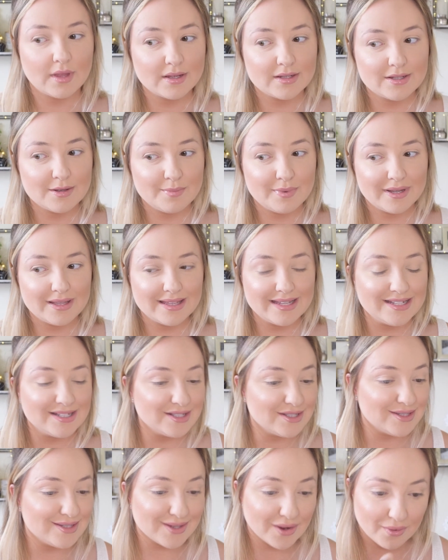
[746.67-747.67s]
Typically
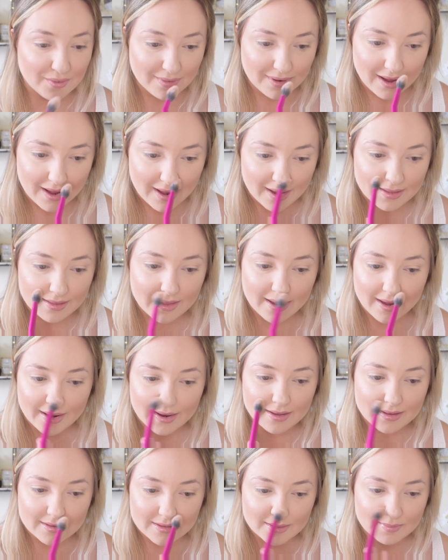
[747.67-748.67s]
don't
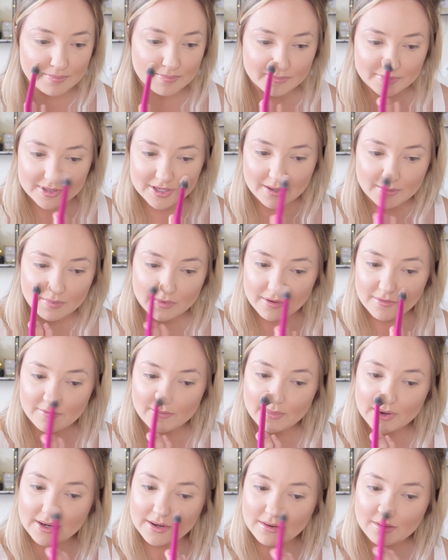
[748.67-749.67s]
highlight the tip of
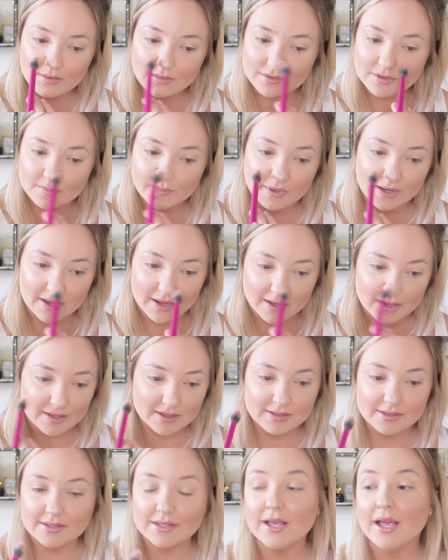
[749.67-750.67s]
my nose
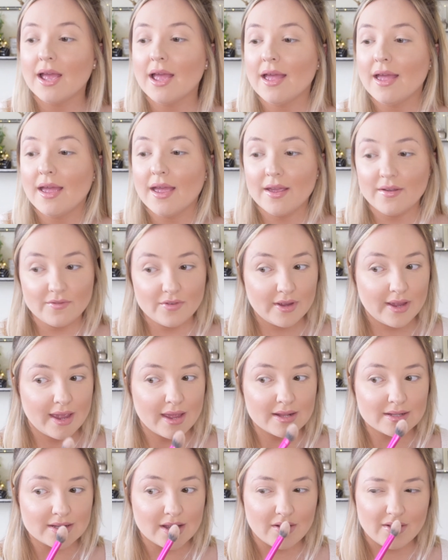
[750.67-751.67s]
because if you
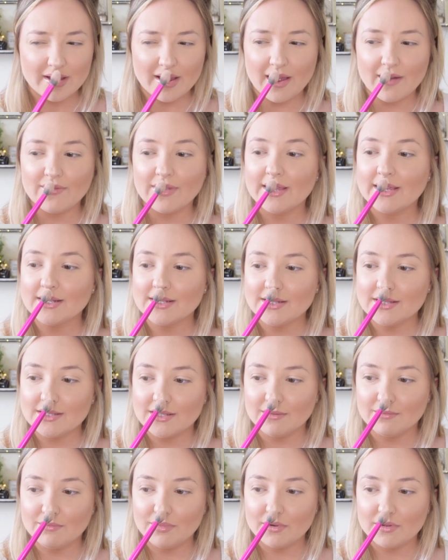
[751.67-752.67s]
can't tell, I have like a
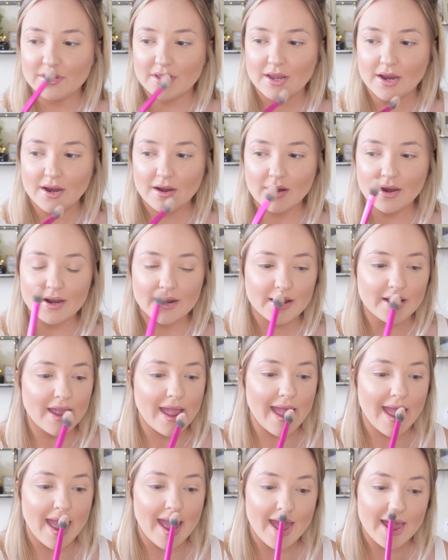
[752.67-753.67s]
dimple there, and I
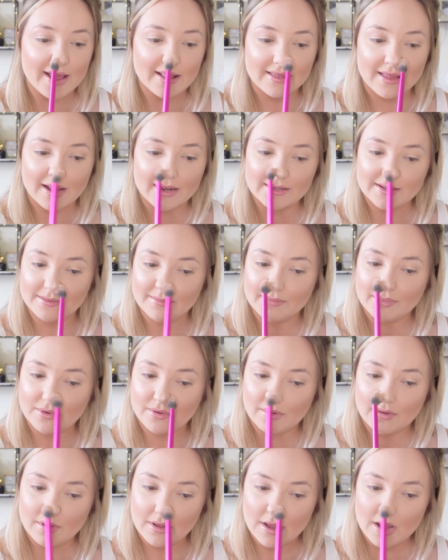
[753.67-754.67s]
hate that
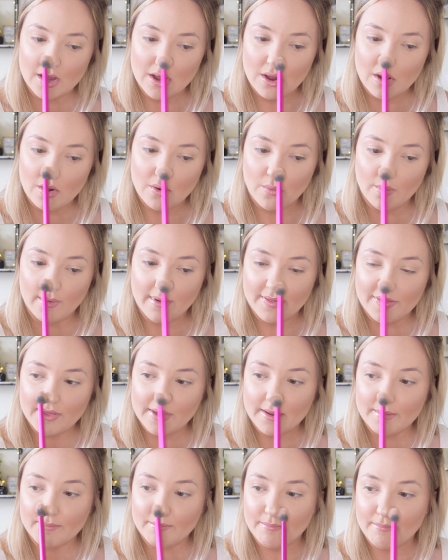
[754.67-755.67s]
dimple with
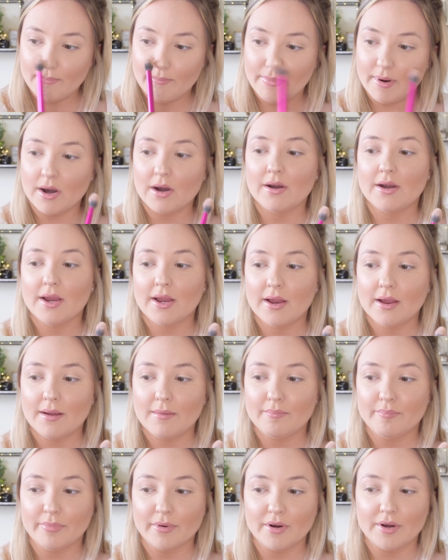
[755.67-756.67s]
a burning
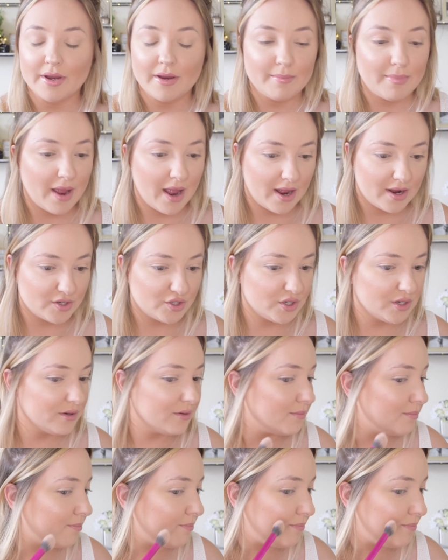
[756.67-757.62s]
passion.